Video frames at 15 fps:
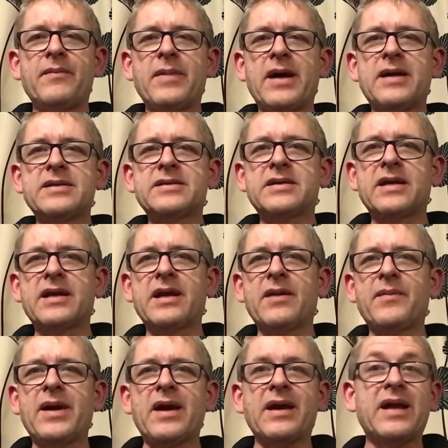asking
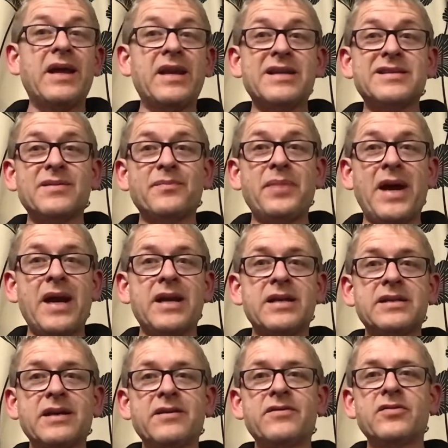about getting some painting
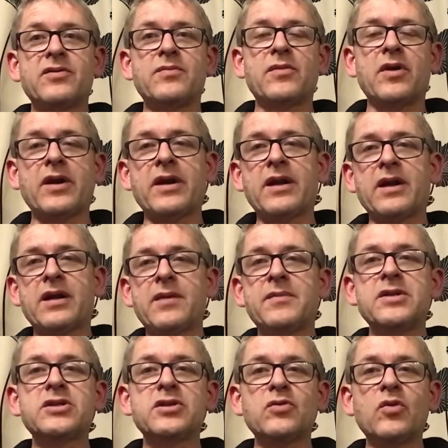done through my
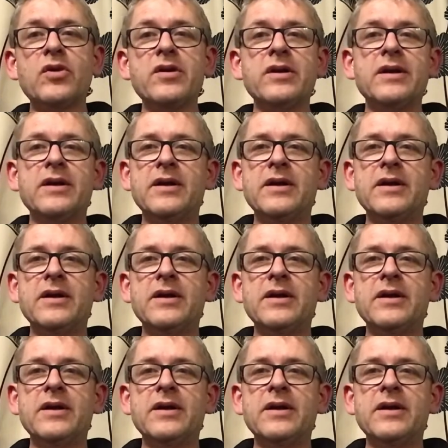commission work,